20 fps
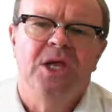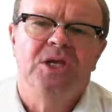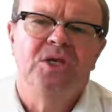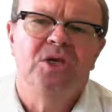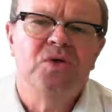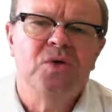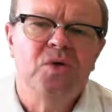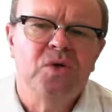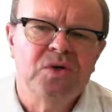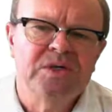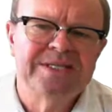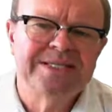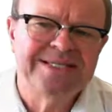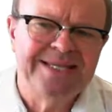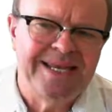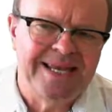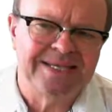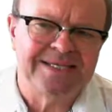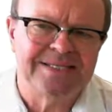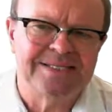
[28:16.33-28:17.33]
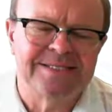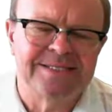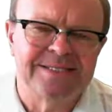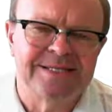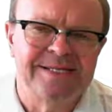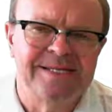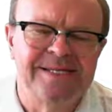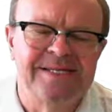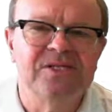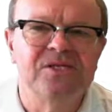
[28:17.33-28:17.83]
To talk
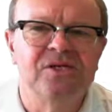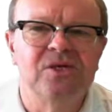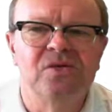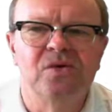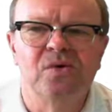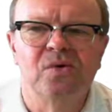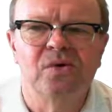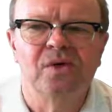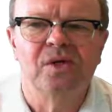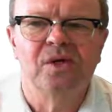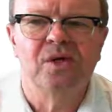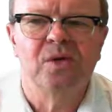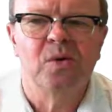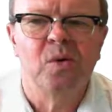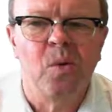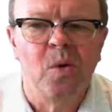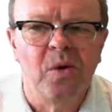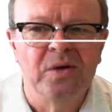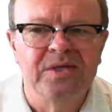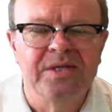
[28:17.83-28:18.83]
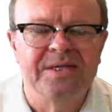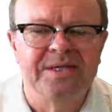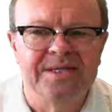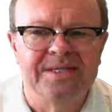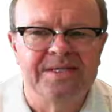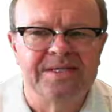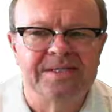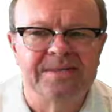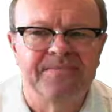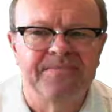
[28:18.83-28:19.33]
sense is to talk
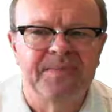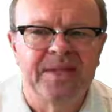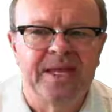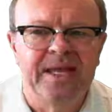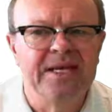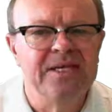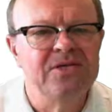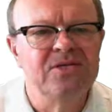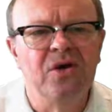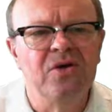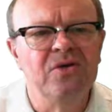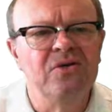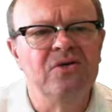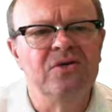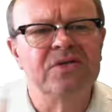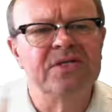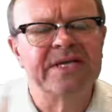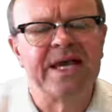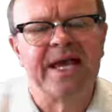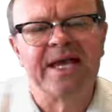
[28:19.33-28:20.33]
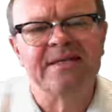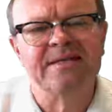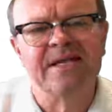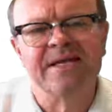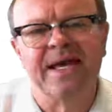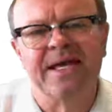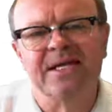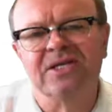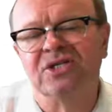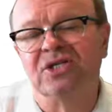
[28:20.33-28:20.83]
quantities. It is no use saying the
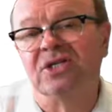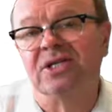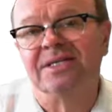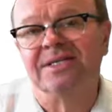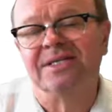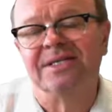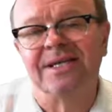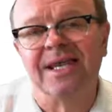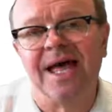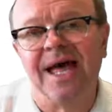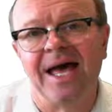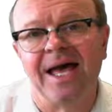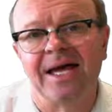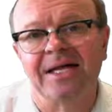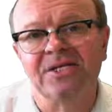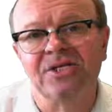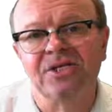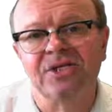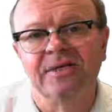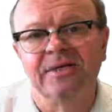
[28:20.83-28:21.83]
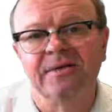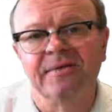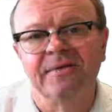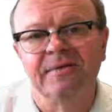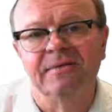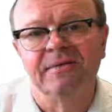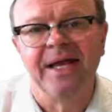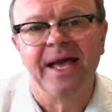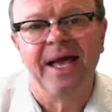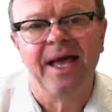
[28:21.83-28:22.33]
nation is large.
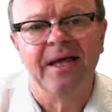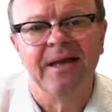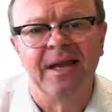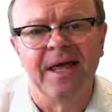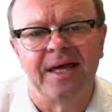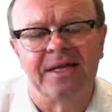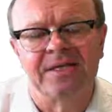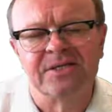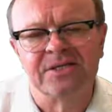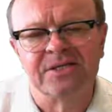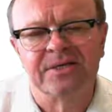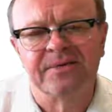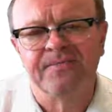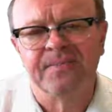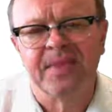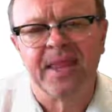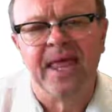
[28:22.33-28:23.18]
How large?